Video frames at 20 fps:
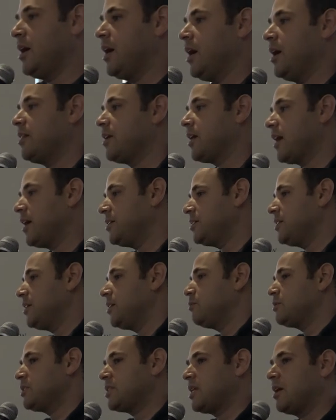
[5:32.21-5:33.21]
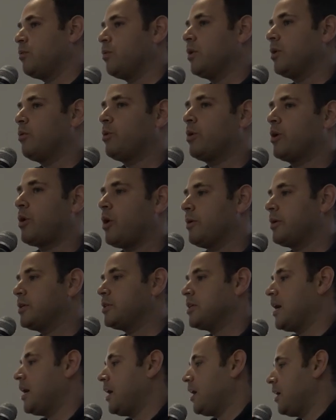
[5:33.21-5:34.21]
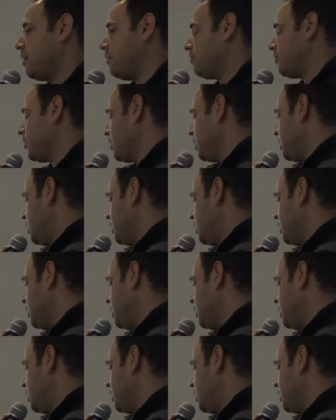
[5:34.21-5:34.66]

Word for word: And the idea was that we were going to have